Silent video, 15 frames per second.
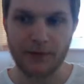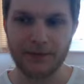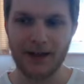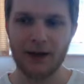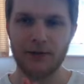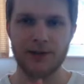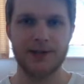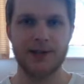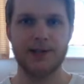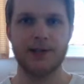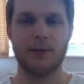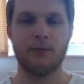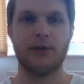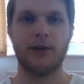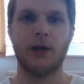Now this is
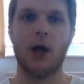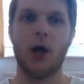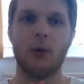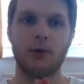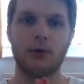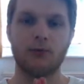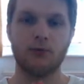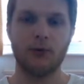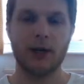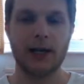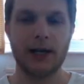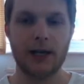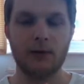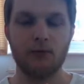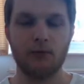something I would
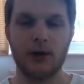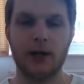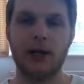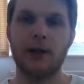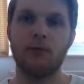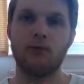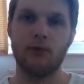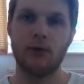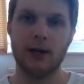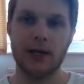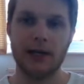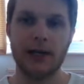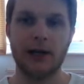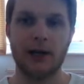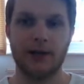really, really,
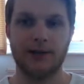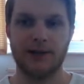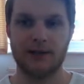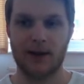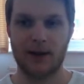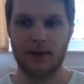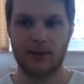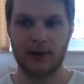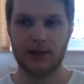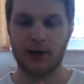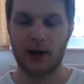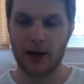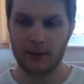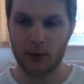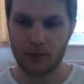really like to spend a bit of
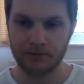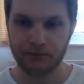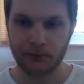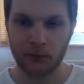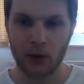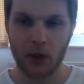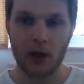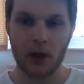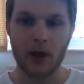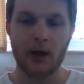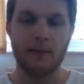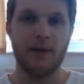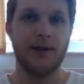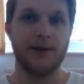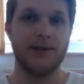time on,
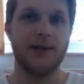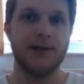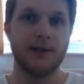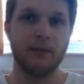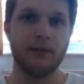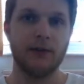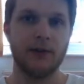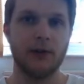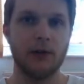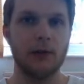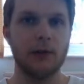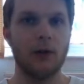because it's something that a